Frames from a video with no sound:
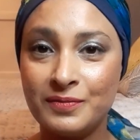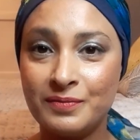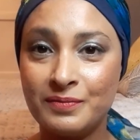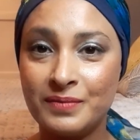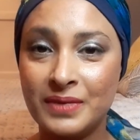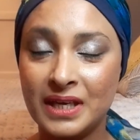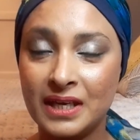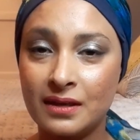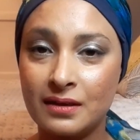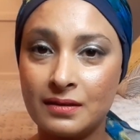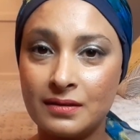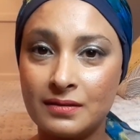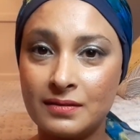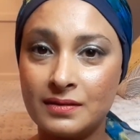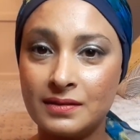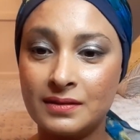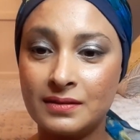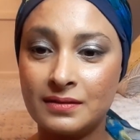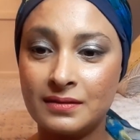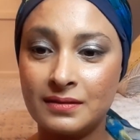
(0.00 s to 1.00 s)

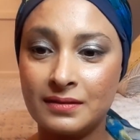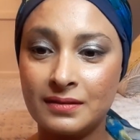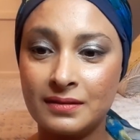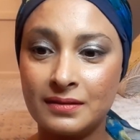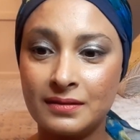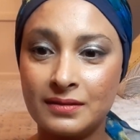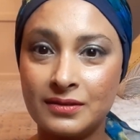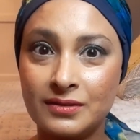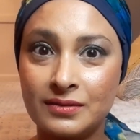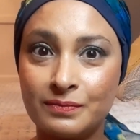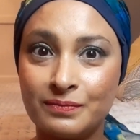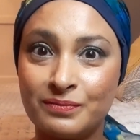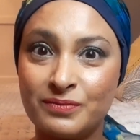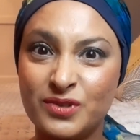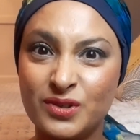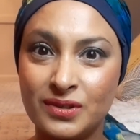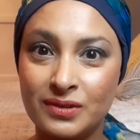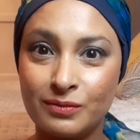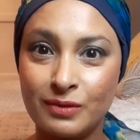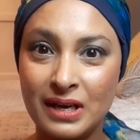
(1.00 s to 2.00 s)
because
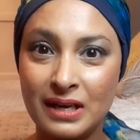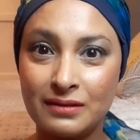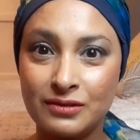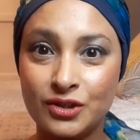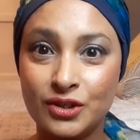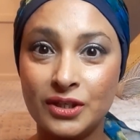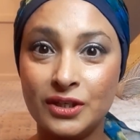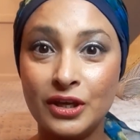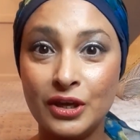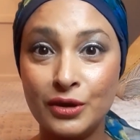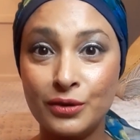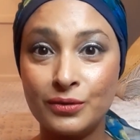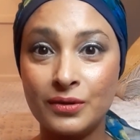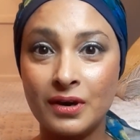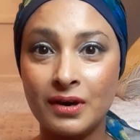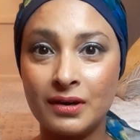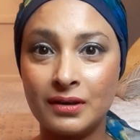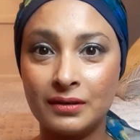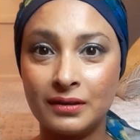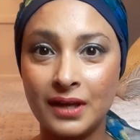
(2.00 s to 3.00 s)
she knew
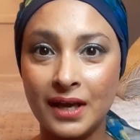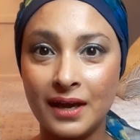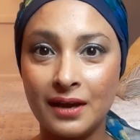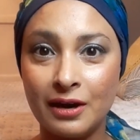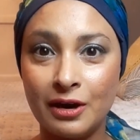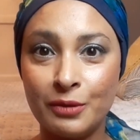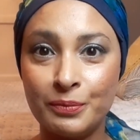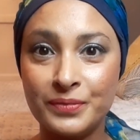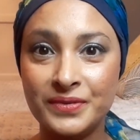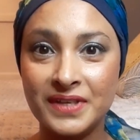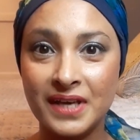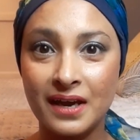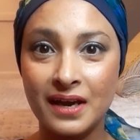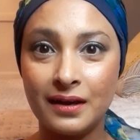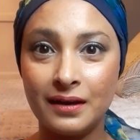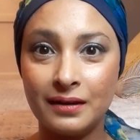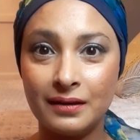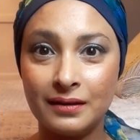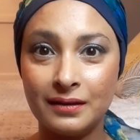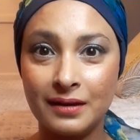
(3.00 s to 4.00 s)
that I'd get upset
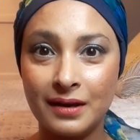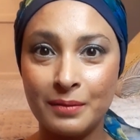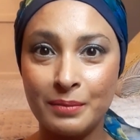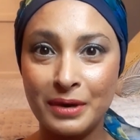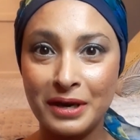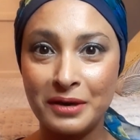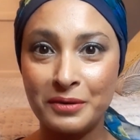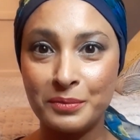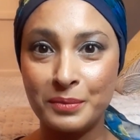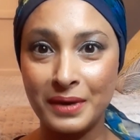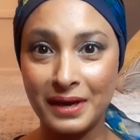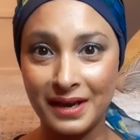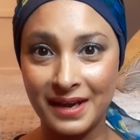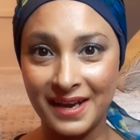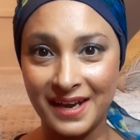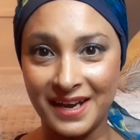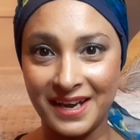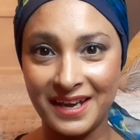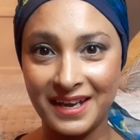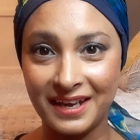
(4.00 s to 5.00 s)
about my
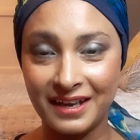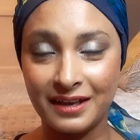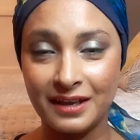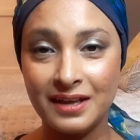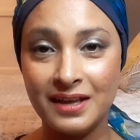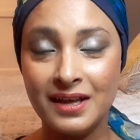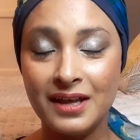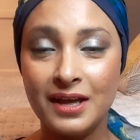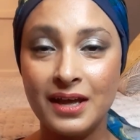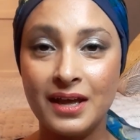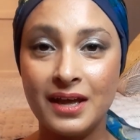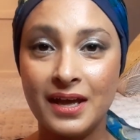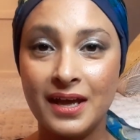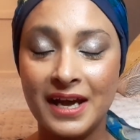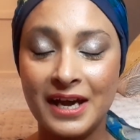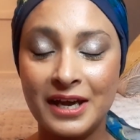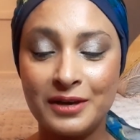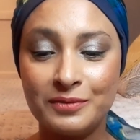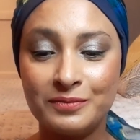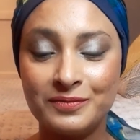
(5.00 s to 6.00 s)
hair.
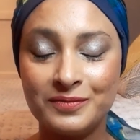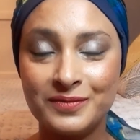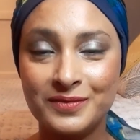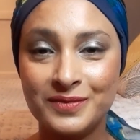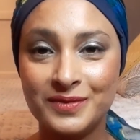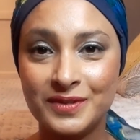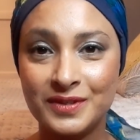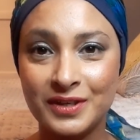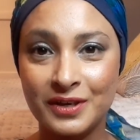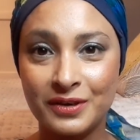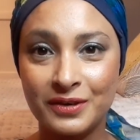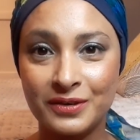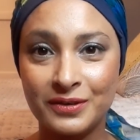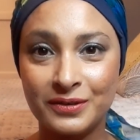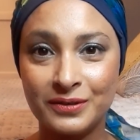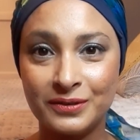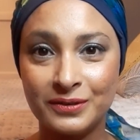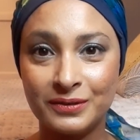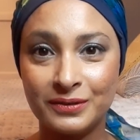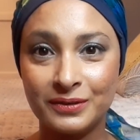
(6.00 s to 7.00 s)

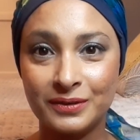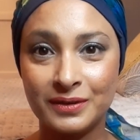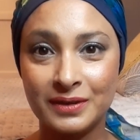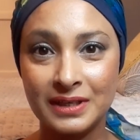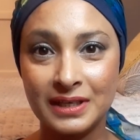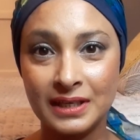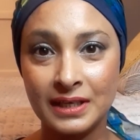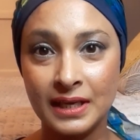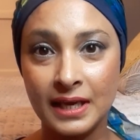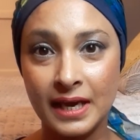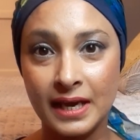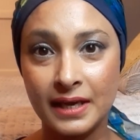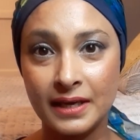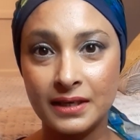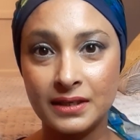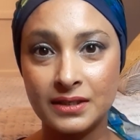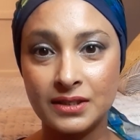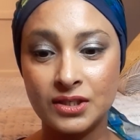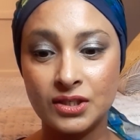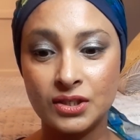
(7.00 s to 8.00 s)
So
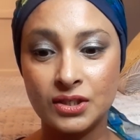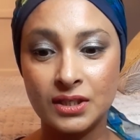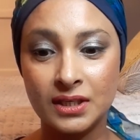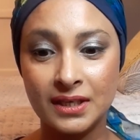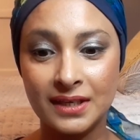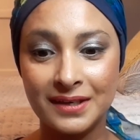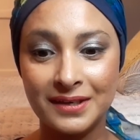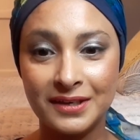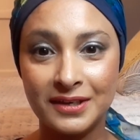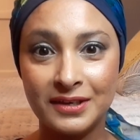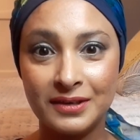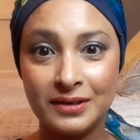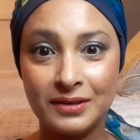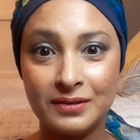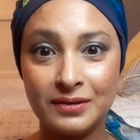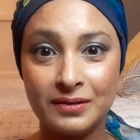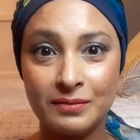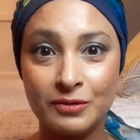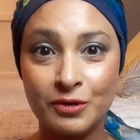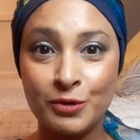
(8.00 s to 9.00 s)
yeah, she
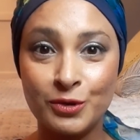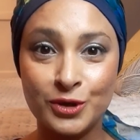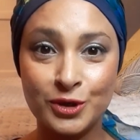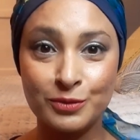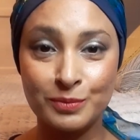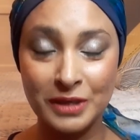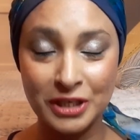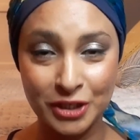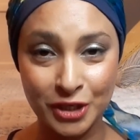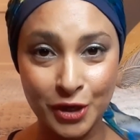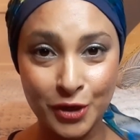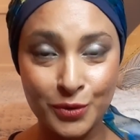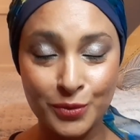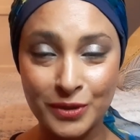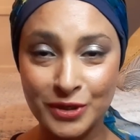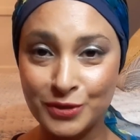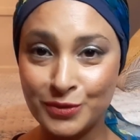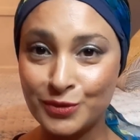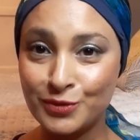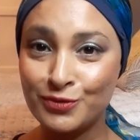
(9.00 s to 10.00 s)
ordered me two,
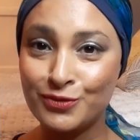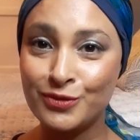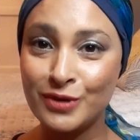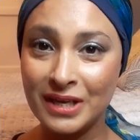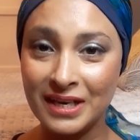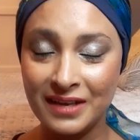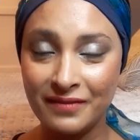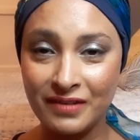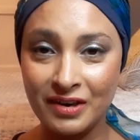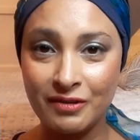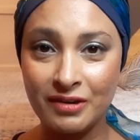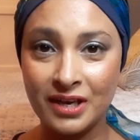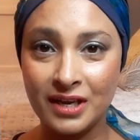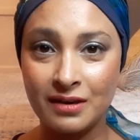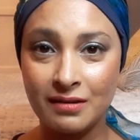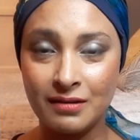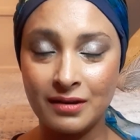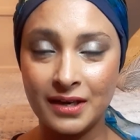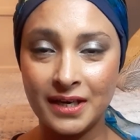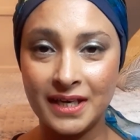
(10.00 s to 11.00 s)
which was really very
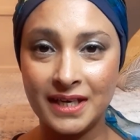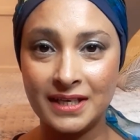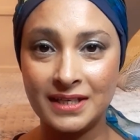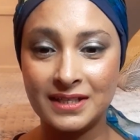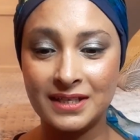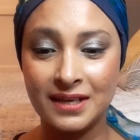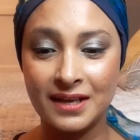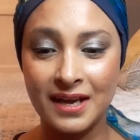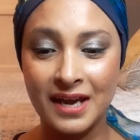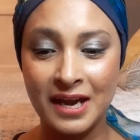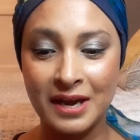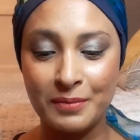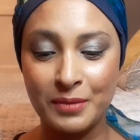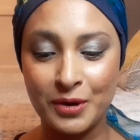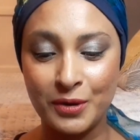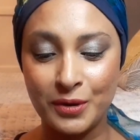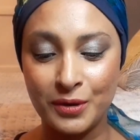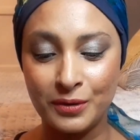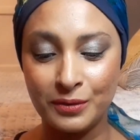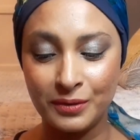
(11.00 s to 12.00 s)
kind.
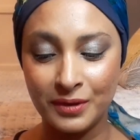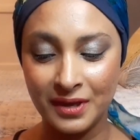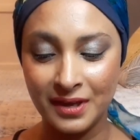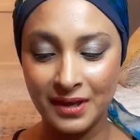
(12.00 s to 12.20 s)
Amo